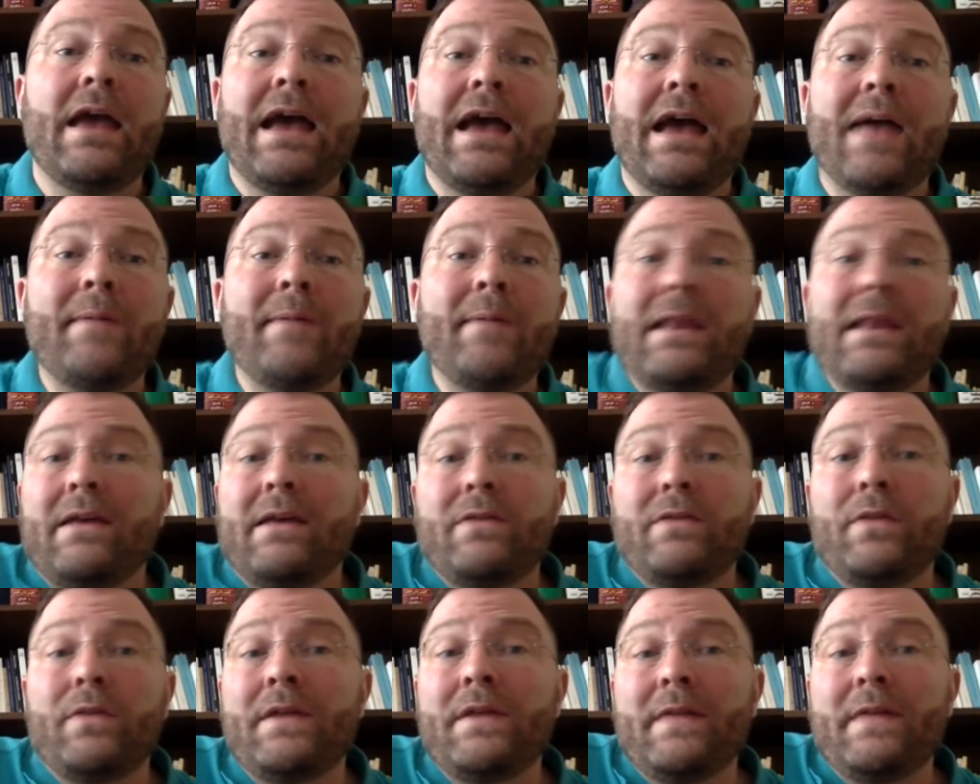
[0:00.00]
I mean,
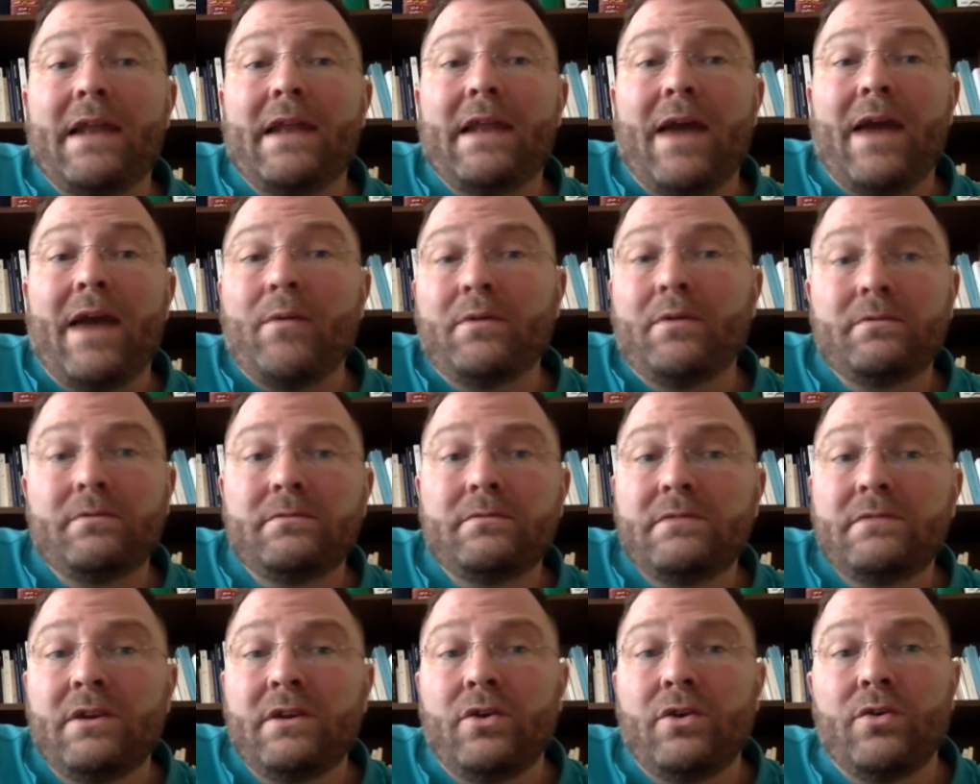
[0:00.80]
the thing that I would
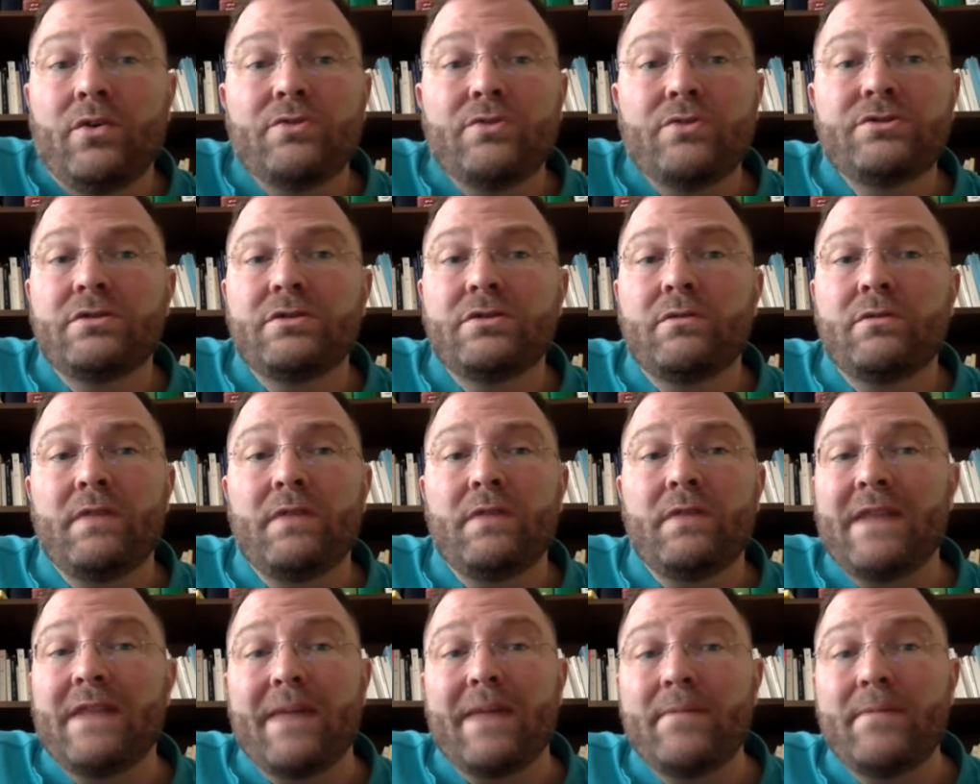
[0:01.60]
encourage you to,
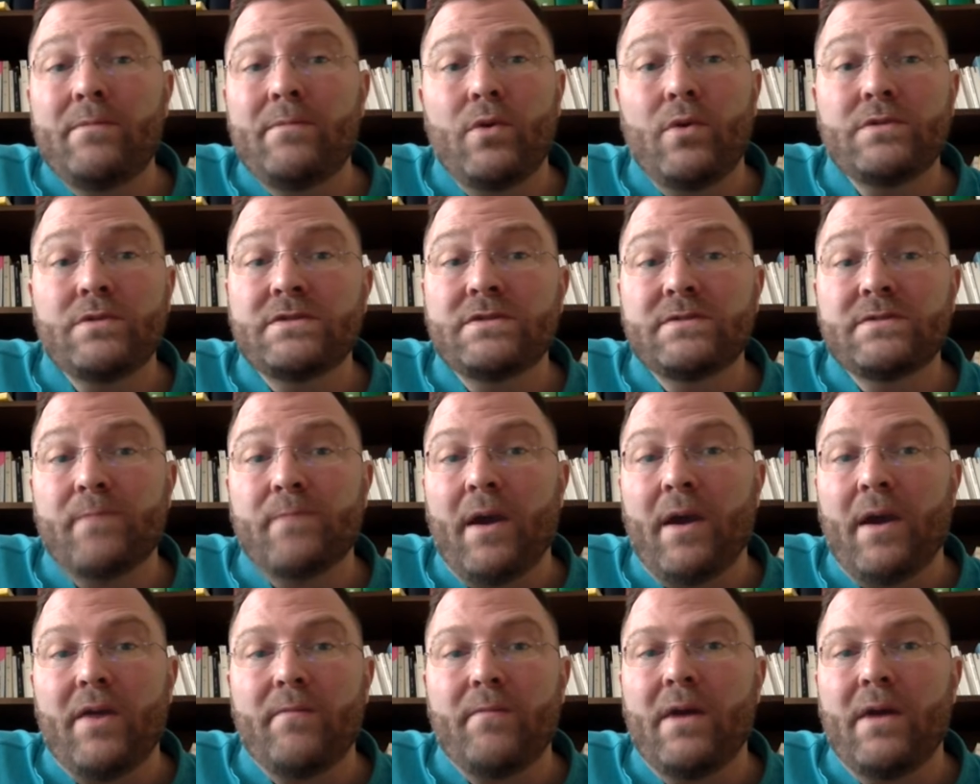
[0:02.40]
thing that I've been most
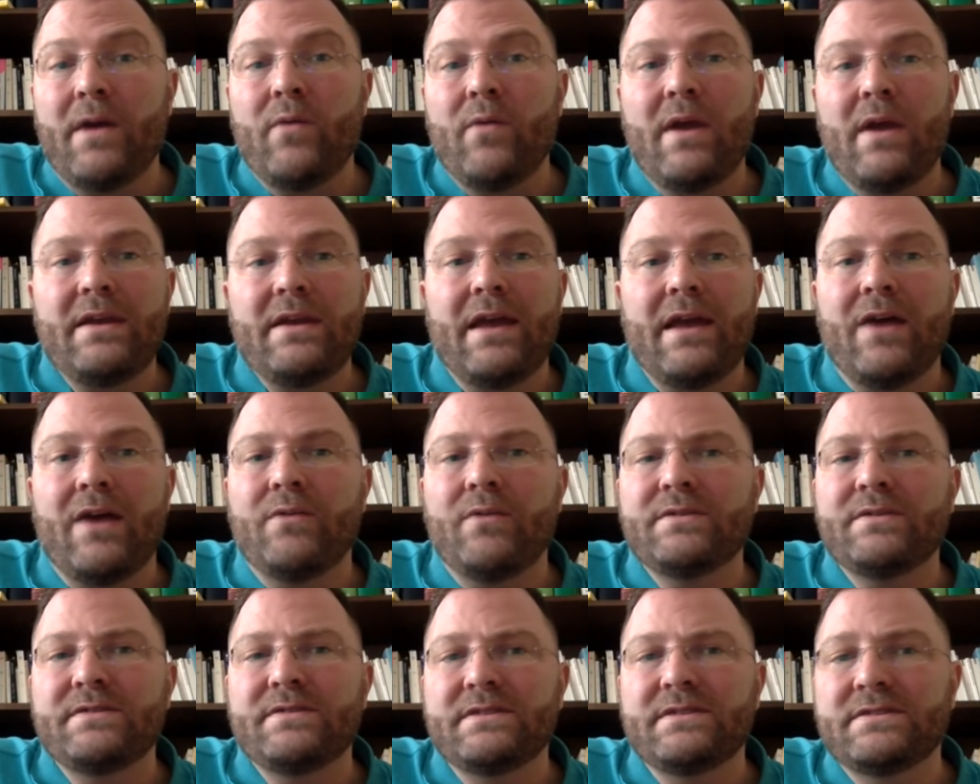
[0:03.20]
inspired by right now
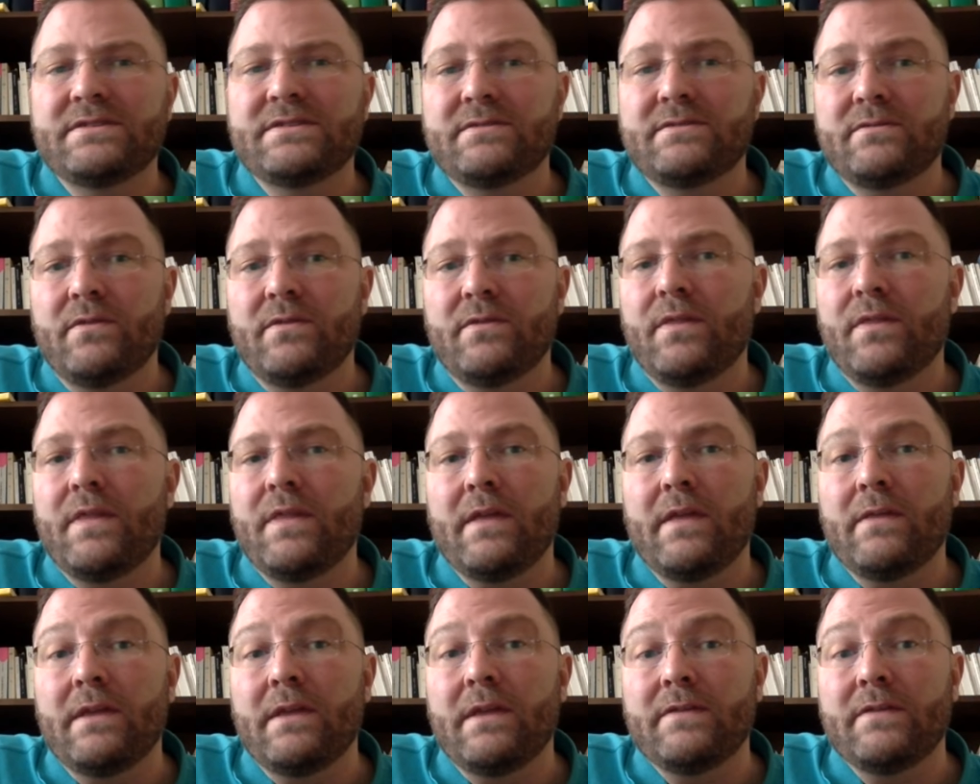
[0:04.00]
is this
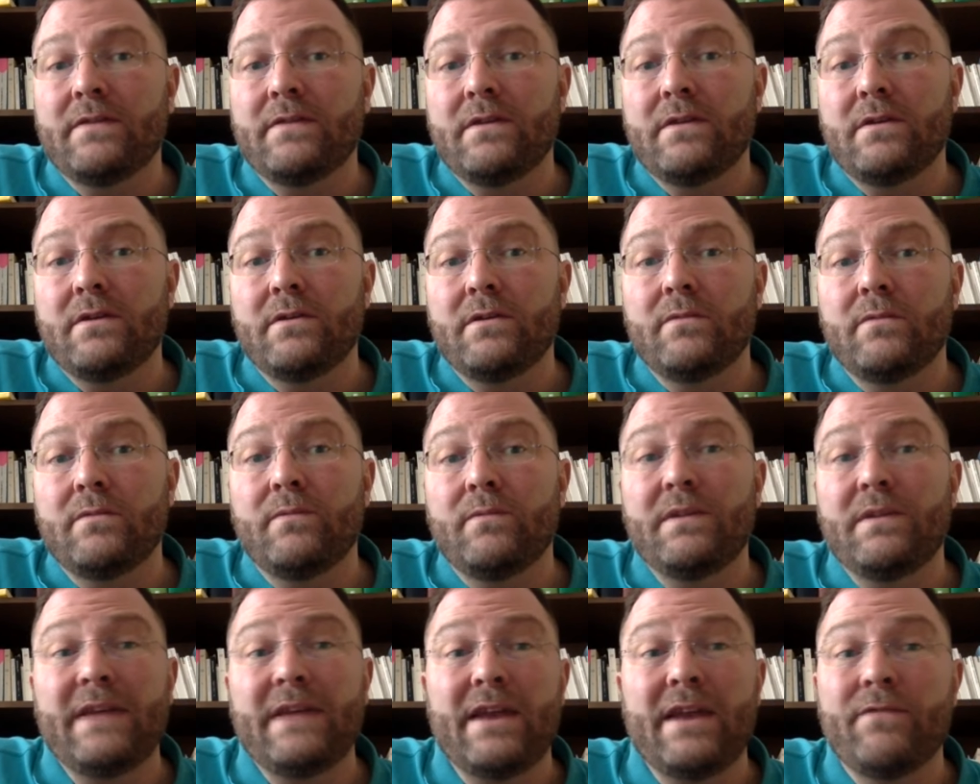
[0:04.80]
think is the
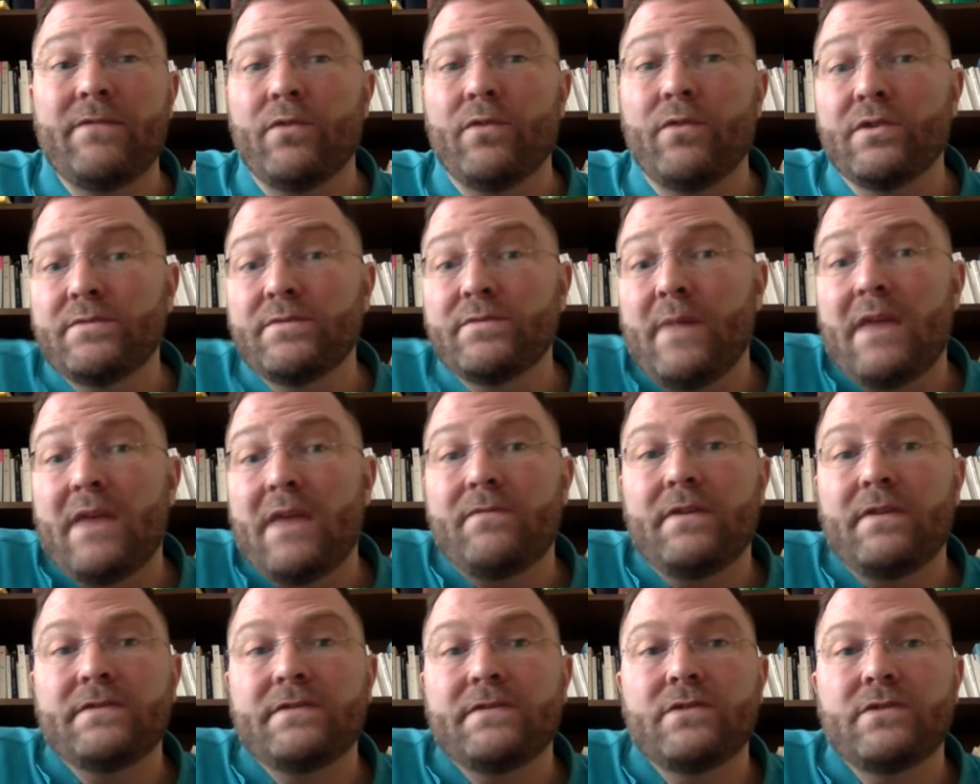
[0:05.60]
the data first
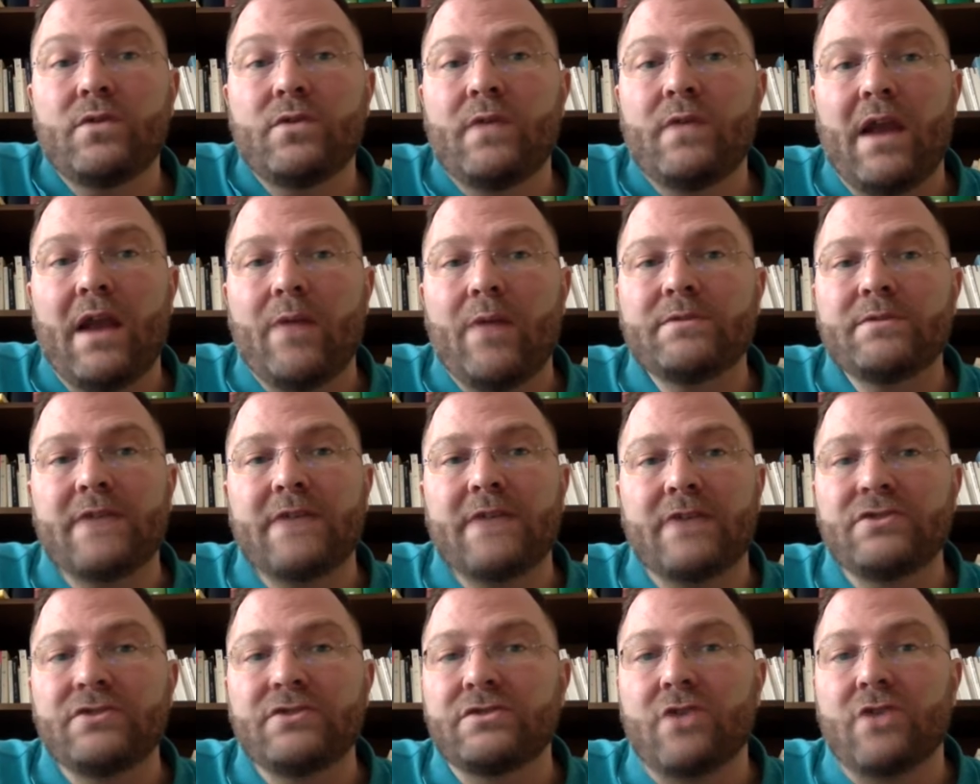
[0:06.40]
manifesto that I was
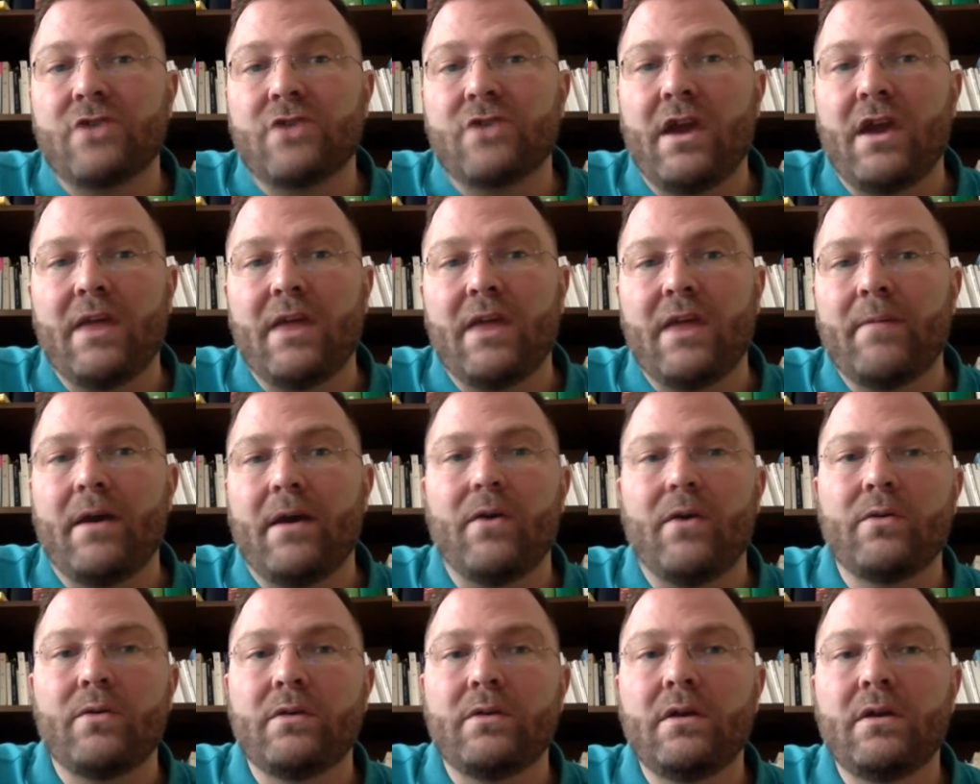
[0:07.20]
actually talking
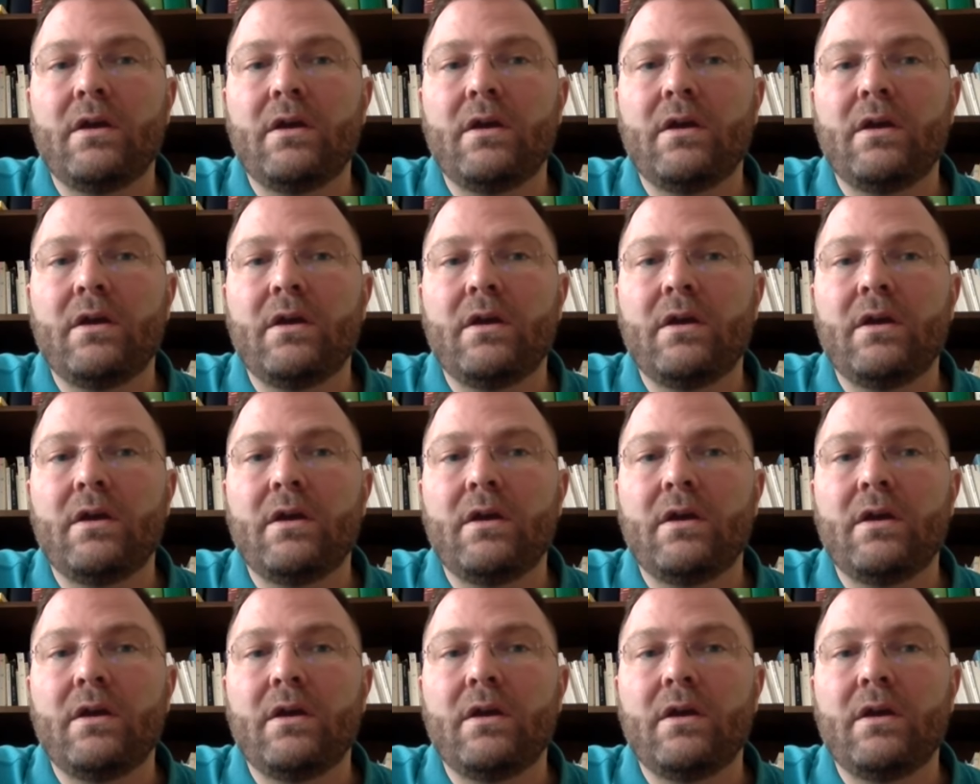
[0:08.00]
about.